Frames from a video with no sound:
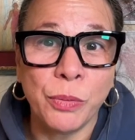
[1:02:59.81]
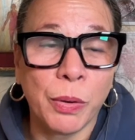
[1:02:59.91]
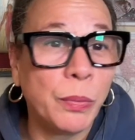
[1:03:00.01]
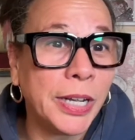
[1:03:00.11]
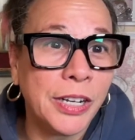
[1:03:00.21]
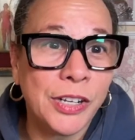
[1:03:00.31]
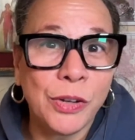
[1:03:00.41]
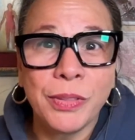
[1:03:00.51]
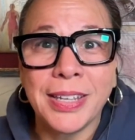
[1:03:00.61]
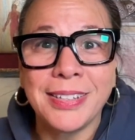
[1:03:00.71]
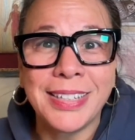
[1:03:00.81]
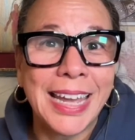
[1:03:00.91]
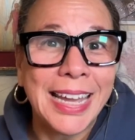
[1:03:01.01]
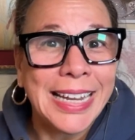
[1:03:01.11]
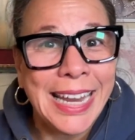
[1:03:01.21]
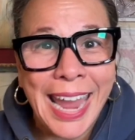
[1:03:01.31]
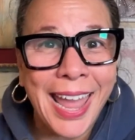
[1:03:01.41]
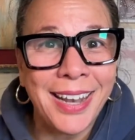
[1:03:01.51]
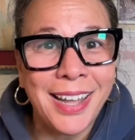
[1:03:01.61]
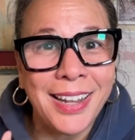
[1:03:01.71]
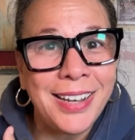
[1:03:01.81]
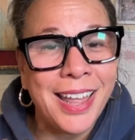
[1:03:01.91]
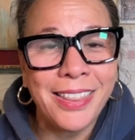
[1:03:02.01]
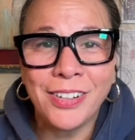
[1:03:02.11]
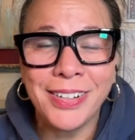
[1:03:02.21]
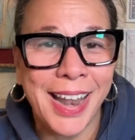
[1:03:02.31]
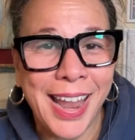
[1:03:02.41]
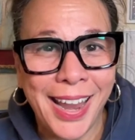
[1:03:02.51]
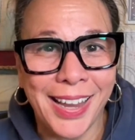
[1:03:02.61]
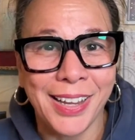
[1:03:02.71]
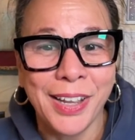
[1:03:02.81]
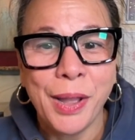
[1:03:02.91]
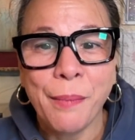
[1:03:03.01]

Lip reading: but we're going to do this again another day.